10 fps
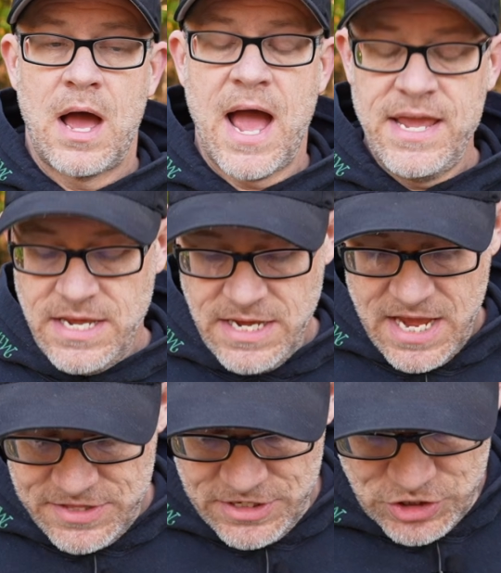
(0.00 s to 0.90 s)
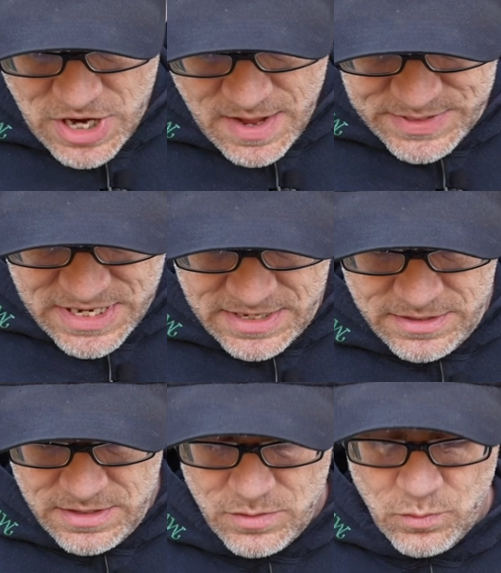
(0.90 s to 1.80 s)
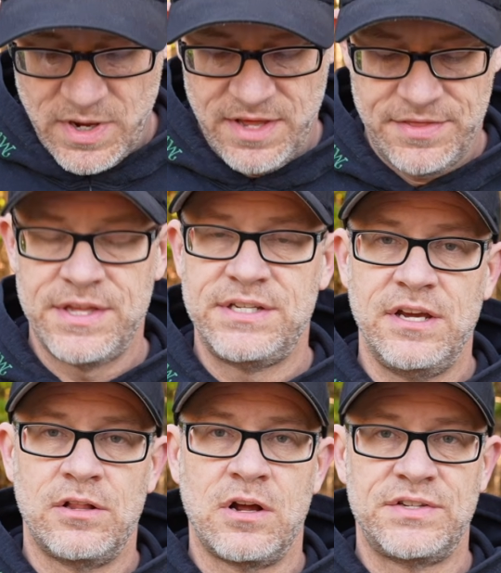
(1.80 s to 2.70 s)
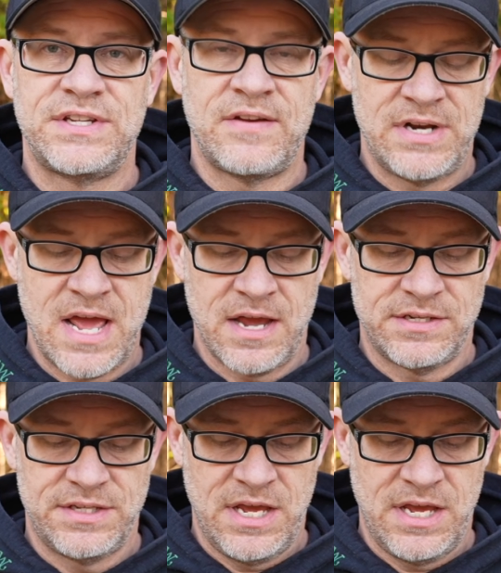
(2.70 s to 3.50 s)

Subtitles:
I can get the job done with the TLR-7X.